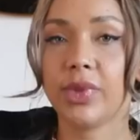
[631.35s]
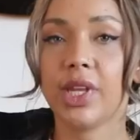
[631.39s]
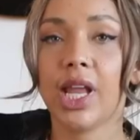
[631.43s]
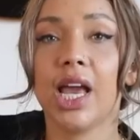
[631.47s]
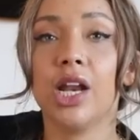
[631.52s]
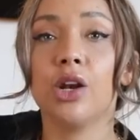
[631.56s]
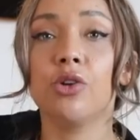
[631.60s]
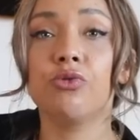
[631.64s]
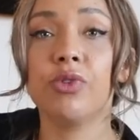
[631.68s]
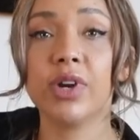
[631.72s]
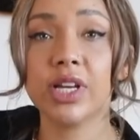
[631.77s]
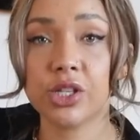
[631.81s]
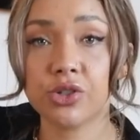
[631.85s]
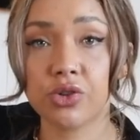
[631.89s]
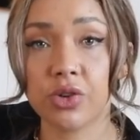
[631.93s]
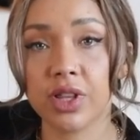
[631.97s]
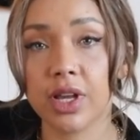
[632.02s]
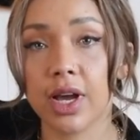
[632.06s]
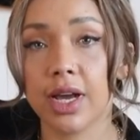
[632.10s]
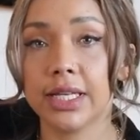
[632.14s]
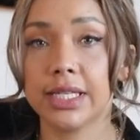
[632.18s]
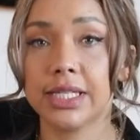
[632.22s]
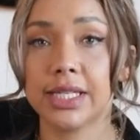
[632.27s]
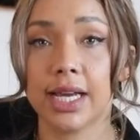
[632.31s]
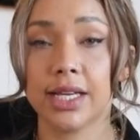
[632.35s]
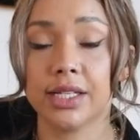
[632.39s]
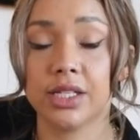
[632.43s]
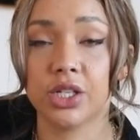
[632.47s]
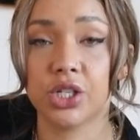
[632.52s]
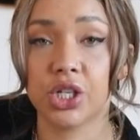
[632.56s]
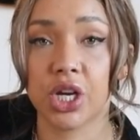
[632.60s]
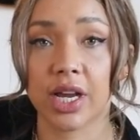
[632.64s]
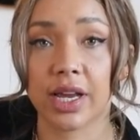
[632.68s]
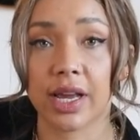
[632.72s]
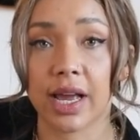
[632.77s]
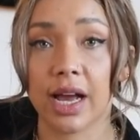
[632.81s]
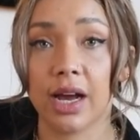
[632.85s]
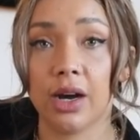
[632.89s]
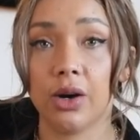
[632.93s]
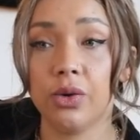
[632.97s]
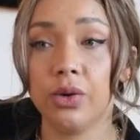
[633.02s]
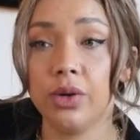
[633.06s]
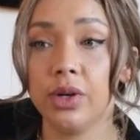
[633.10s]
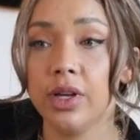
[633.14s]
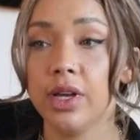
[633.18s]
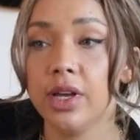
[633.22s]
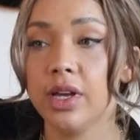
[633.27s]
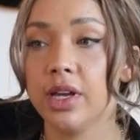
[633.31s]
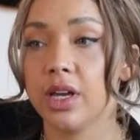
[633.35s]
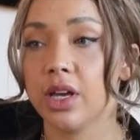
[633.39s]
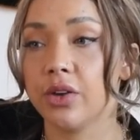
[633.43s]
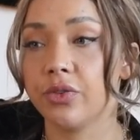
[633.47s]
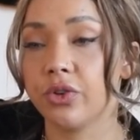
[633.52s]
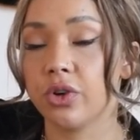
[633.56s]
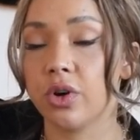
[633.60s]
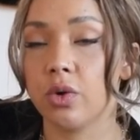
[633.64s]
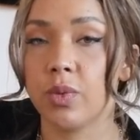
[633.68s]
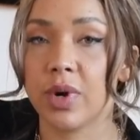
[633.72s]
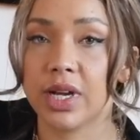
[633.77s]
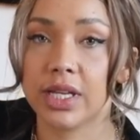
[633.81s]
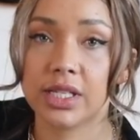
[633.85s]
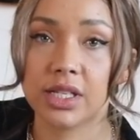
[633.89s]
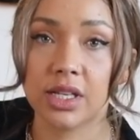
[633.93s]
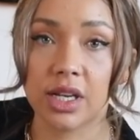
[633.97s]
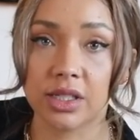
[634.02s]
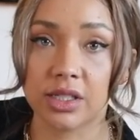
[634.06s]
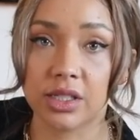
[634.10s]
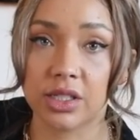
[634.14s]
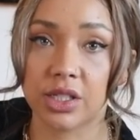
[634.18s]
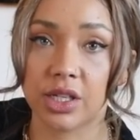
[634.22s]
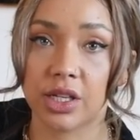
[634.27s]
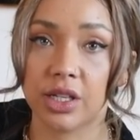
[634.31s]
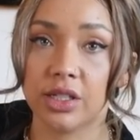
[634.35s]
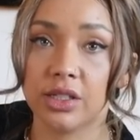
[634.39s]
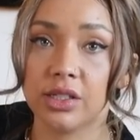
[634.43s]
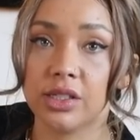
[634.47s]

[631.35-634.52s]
And a restaurant that I'd say to check out if you're in West London,